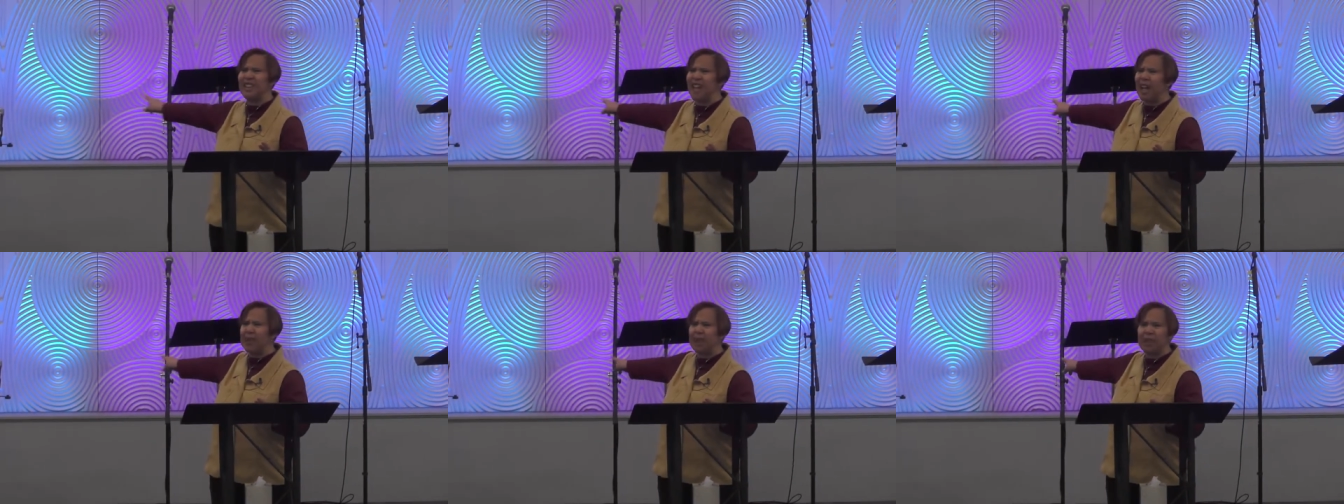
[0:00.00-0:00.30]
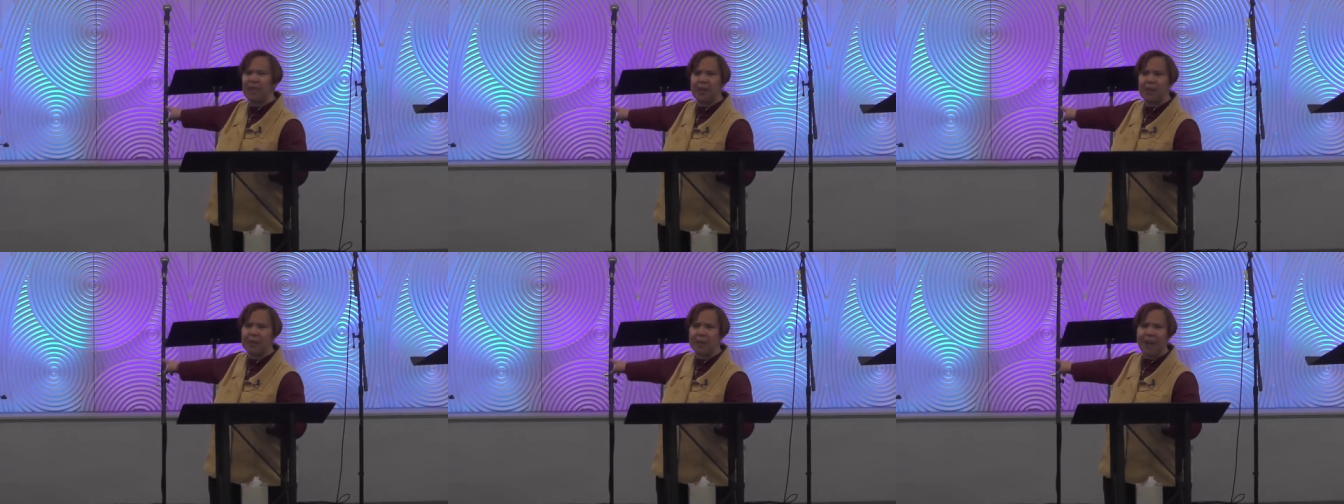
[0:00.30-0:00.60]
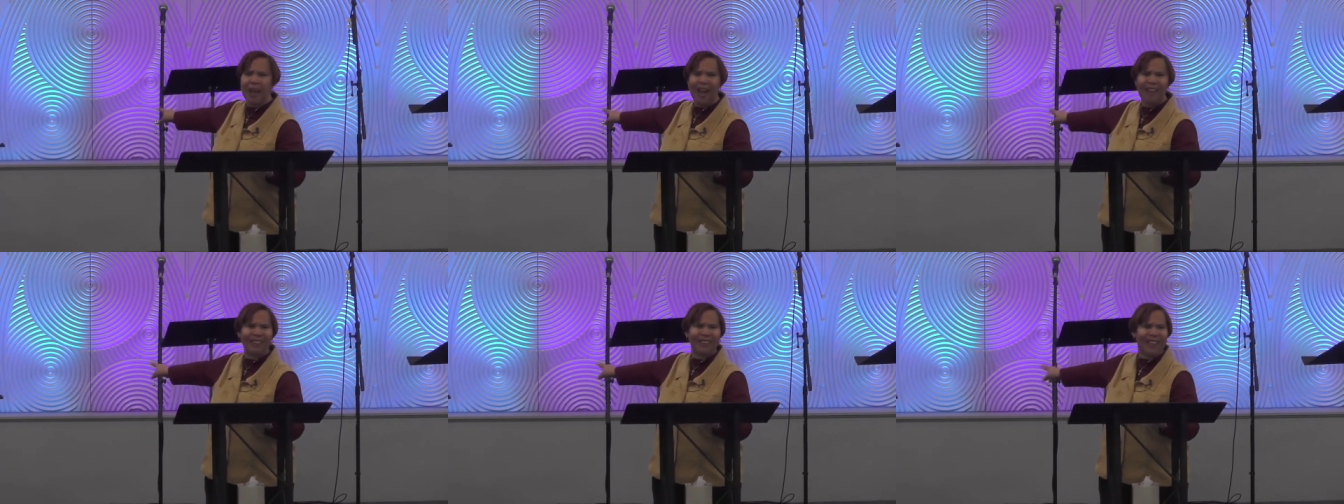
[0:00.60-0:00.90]
nothing
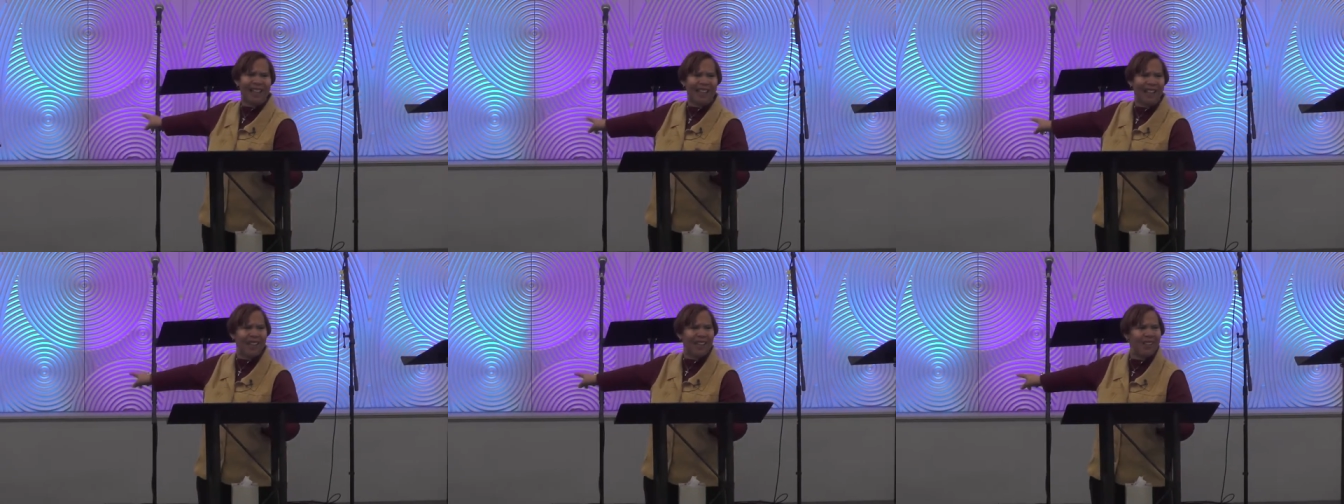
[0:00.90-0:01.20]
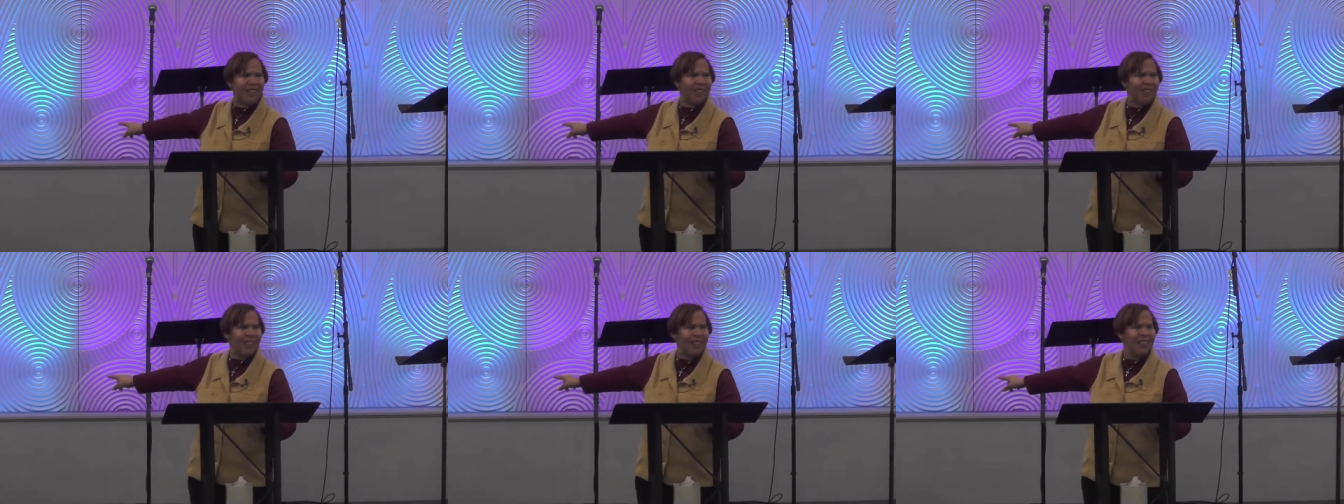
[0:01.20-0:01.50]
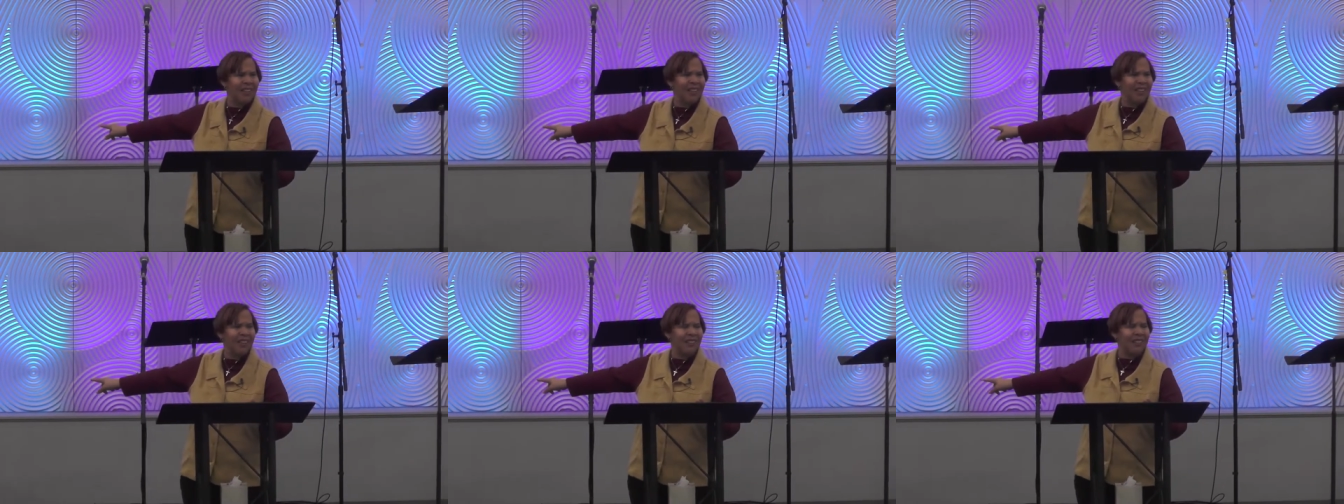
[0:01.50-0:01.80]
back there
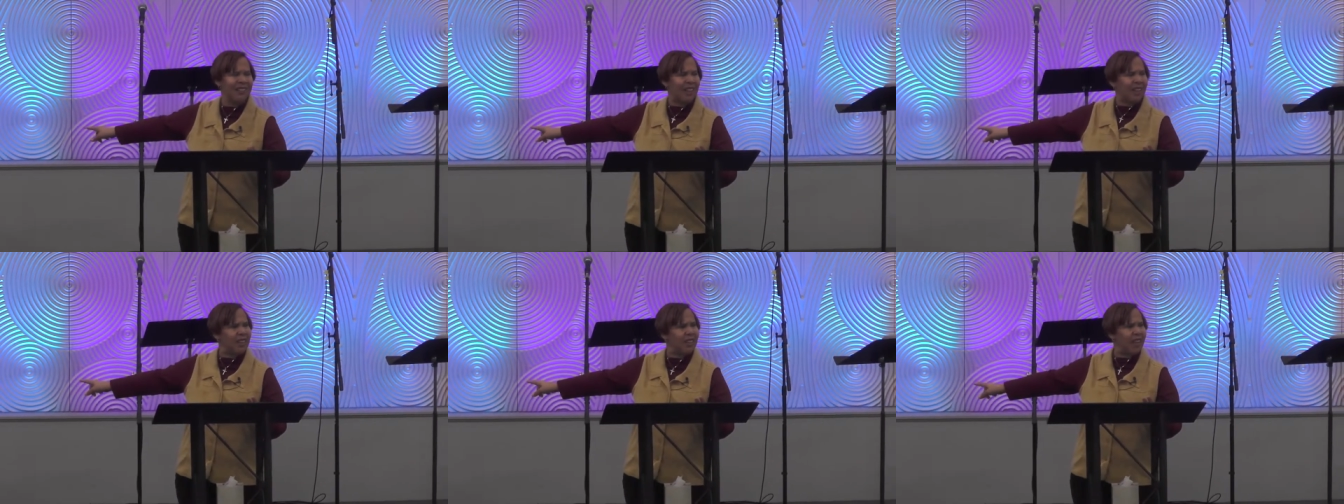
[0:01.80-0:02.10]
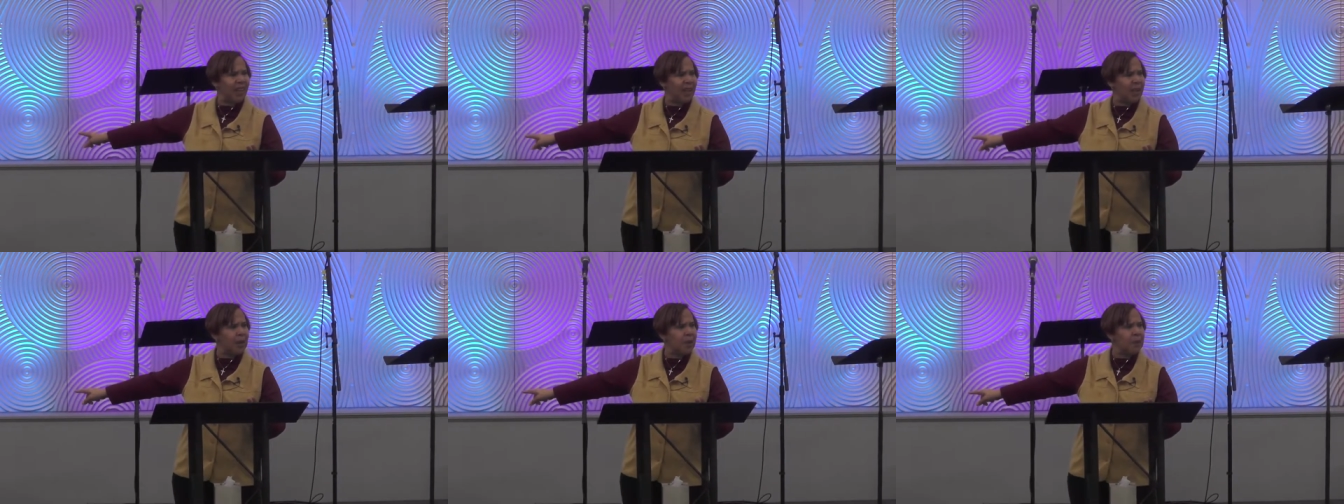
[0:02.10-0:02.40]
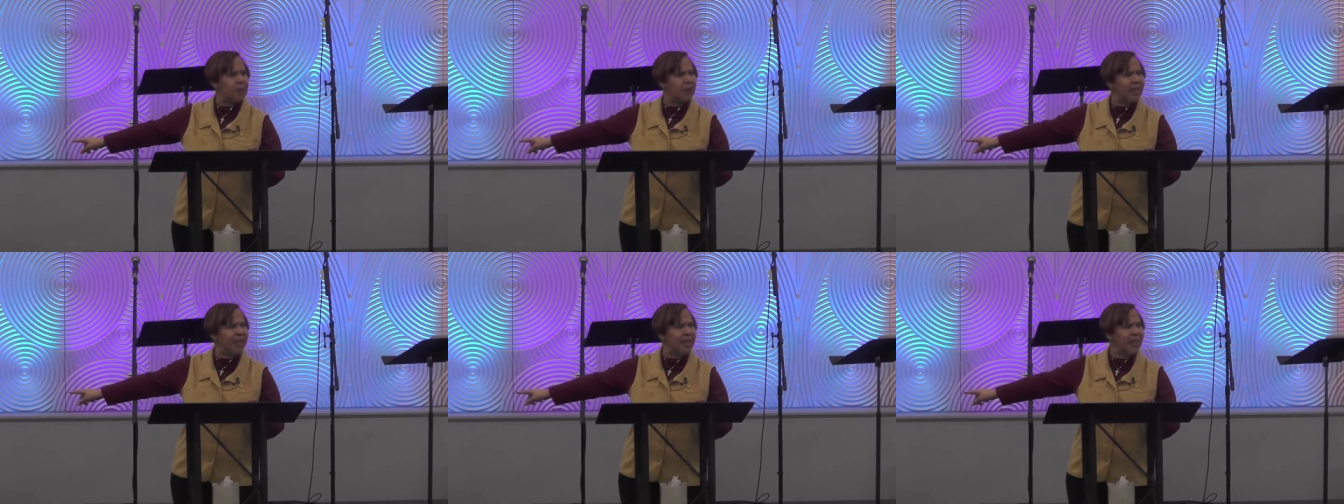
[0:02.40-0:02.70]
that could
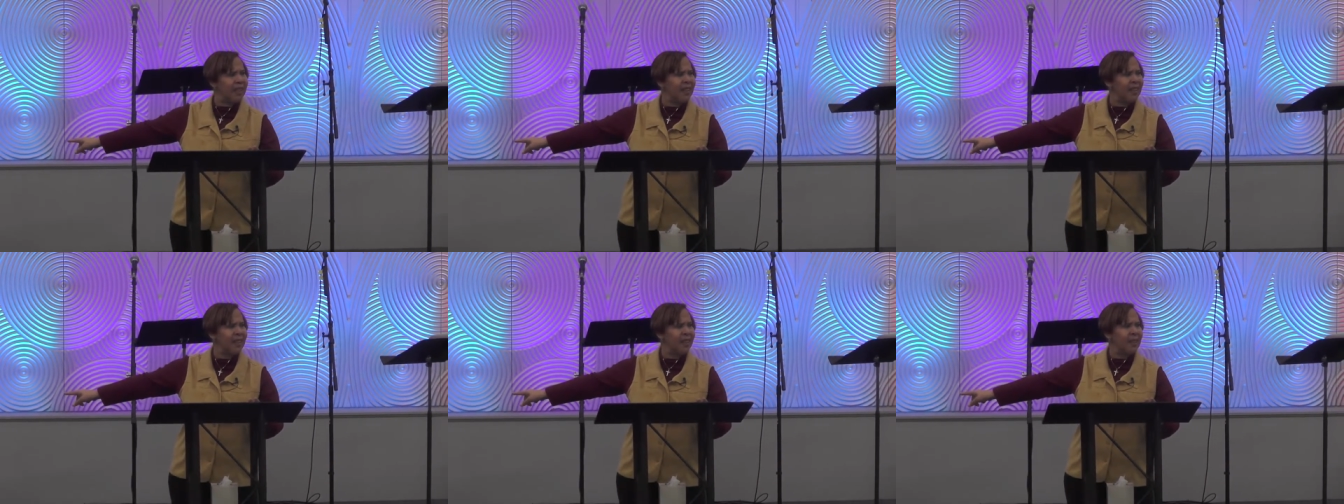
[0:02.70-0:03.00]
help me?